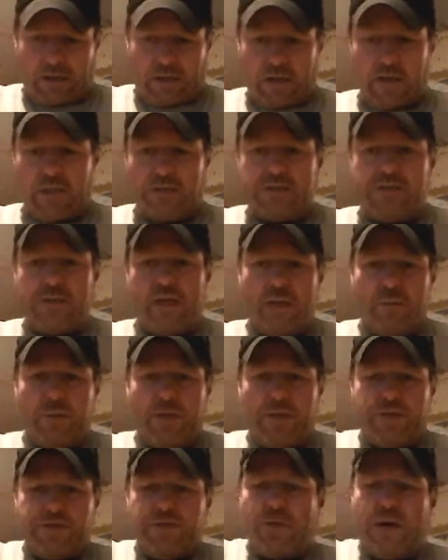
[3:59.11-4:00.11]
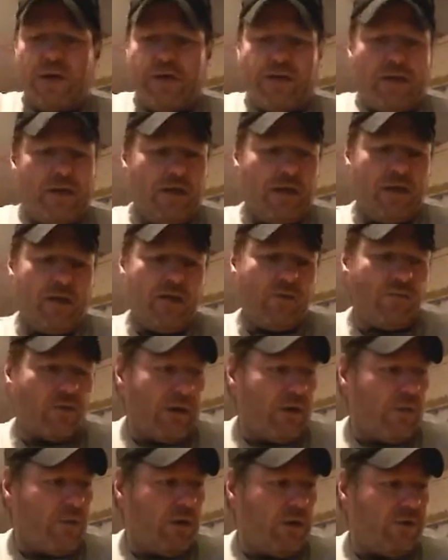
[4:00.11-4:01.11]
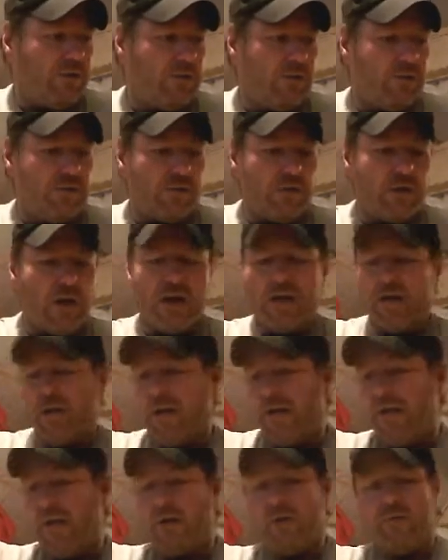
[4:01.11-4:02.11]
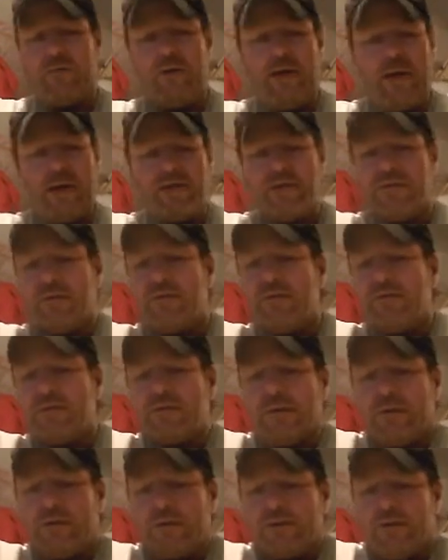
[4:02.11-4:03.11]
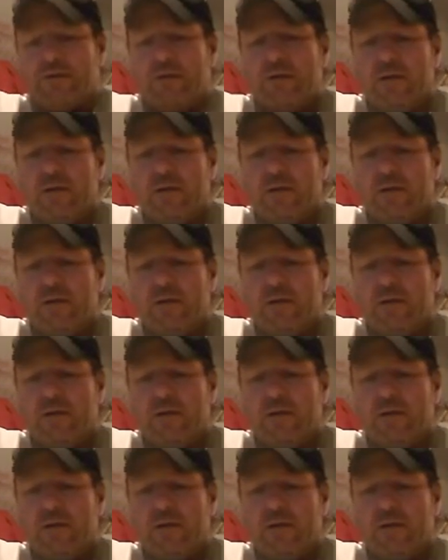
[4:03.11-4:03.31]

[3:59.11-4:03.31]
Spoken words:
unless the enemy is right with you, they're not going to hear that sound.